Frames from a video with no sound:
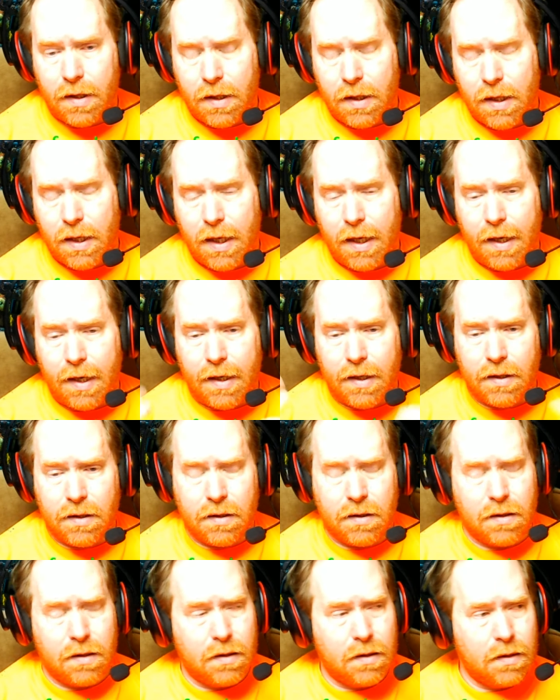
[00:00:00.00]

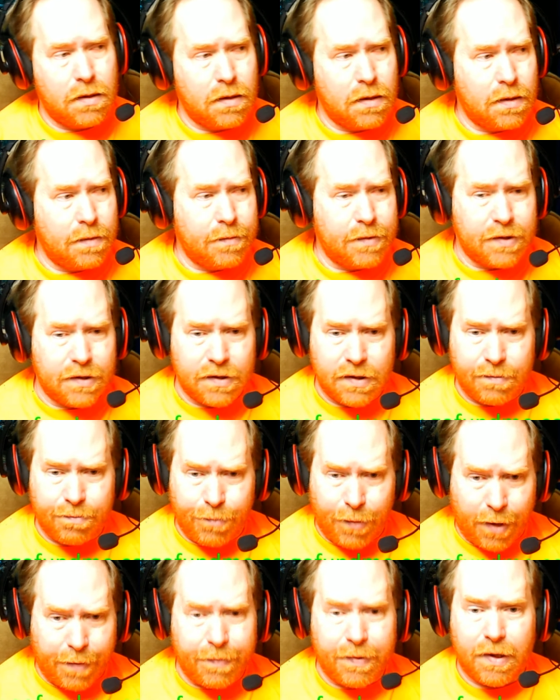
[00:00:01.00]
and
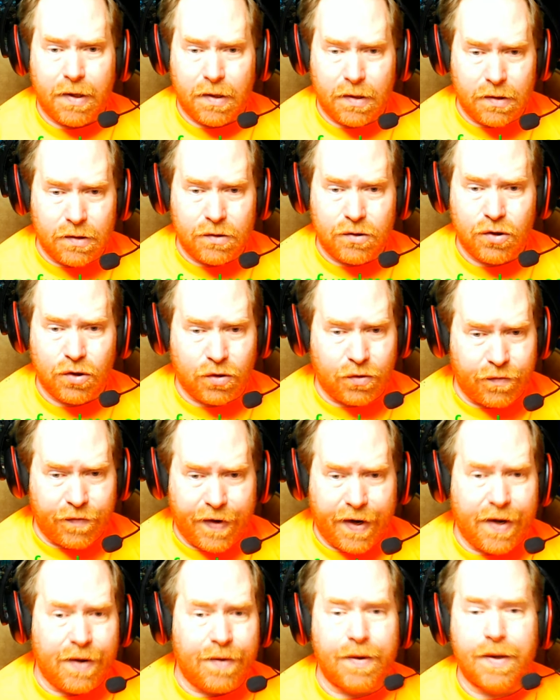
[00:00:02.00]
maybe turn
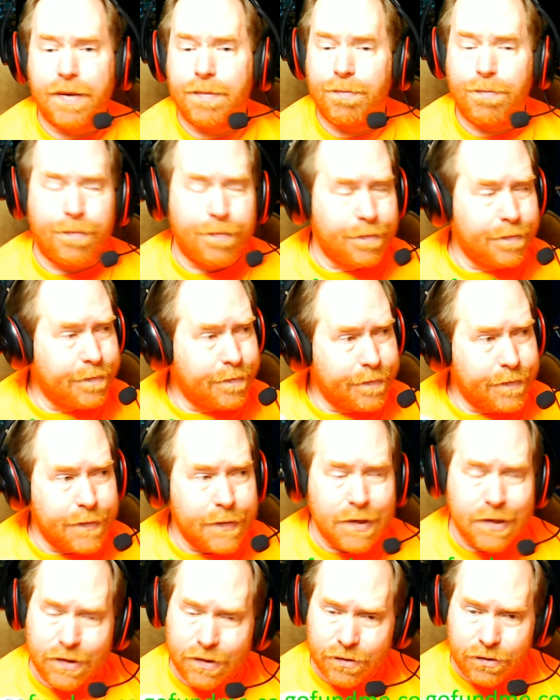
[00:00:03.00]
around and
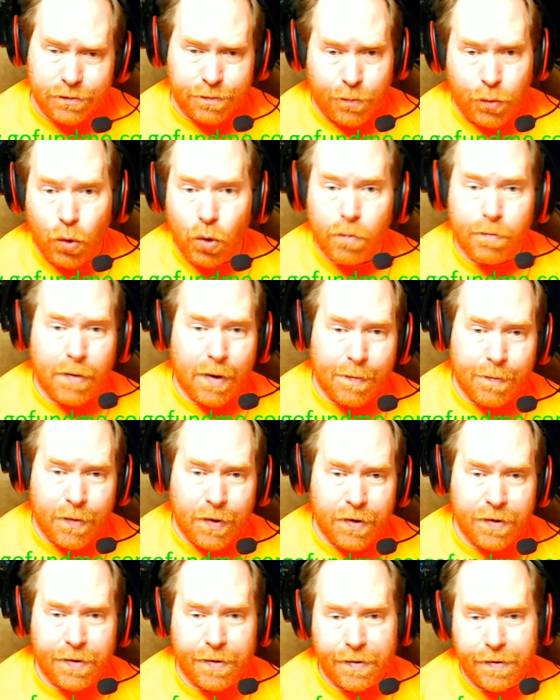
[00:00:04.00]
support my
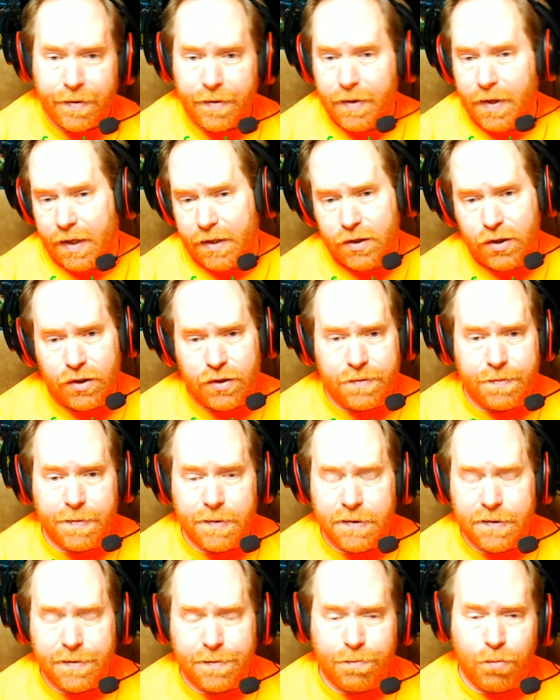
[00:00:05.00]
mother like she's
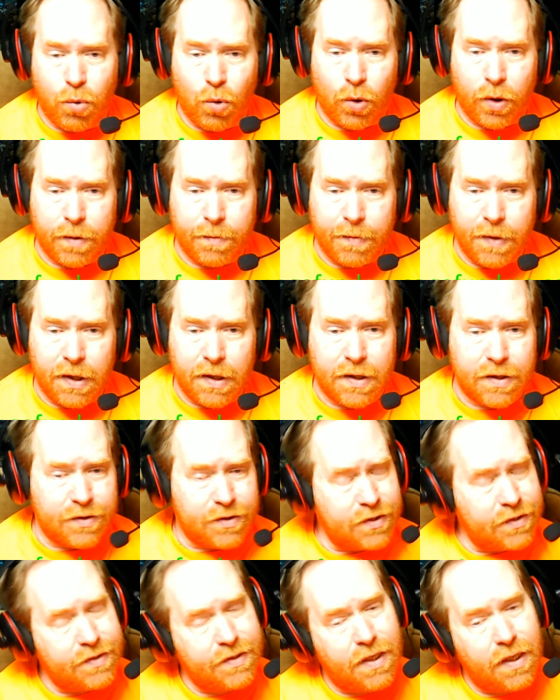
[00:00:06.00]
been supporting me, because
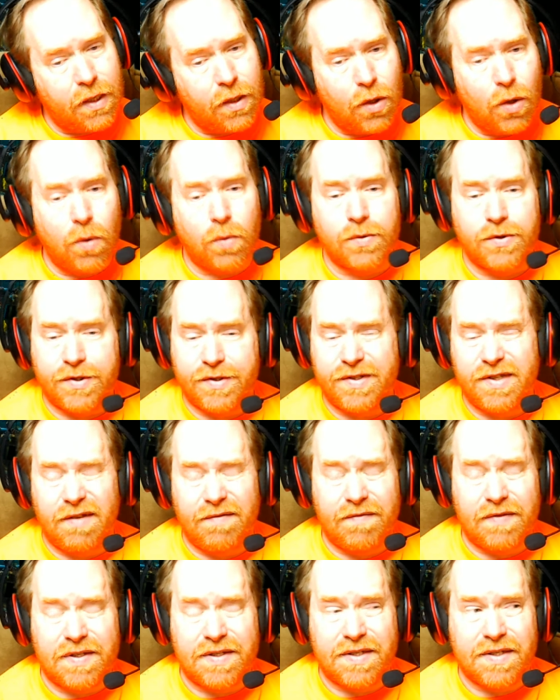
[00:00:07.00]
she's getting old. She's
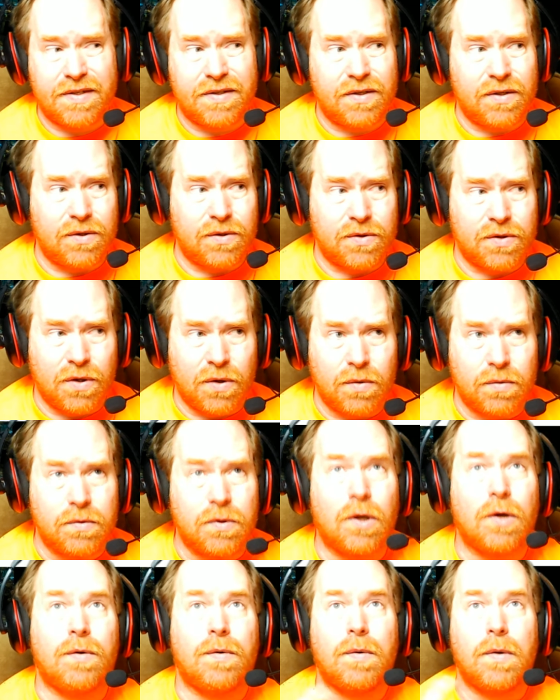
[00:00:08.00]
76 years old.
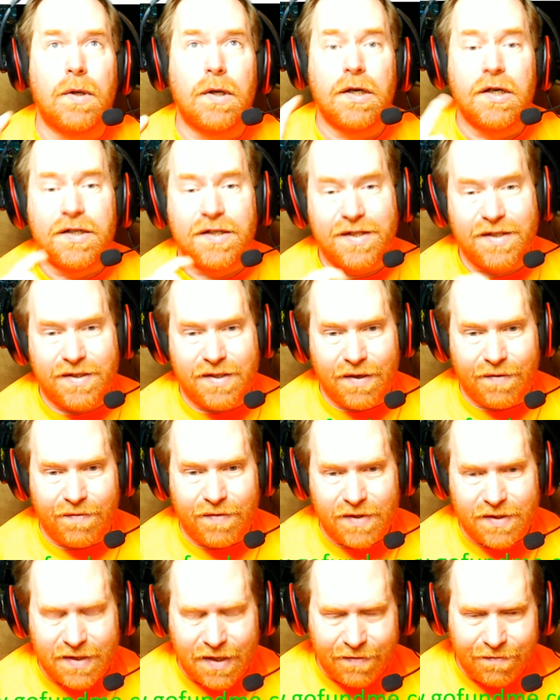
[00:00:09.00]
No, she's
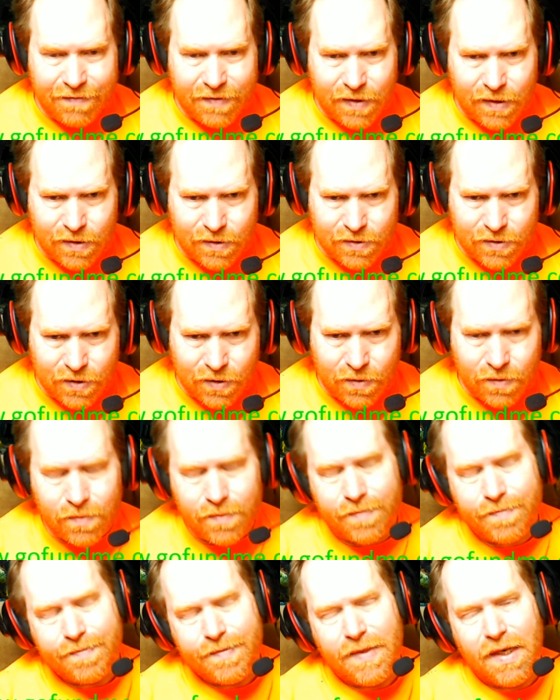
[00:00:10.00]
77 years old,
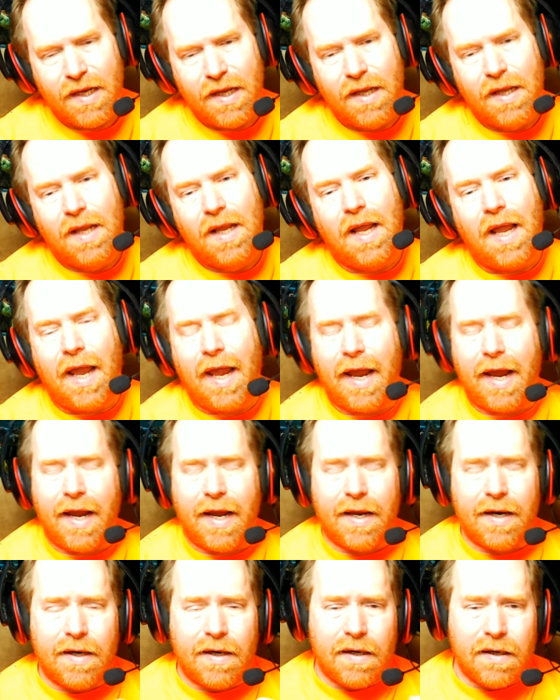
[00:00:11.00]

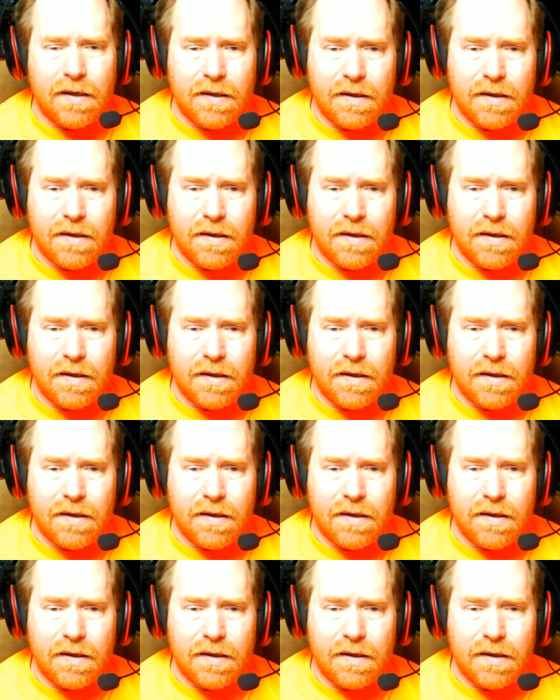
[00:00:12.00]
and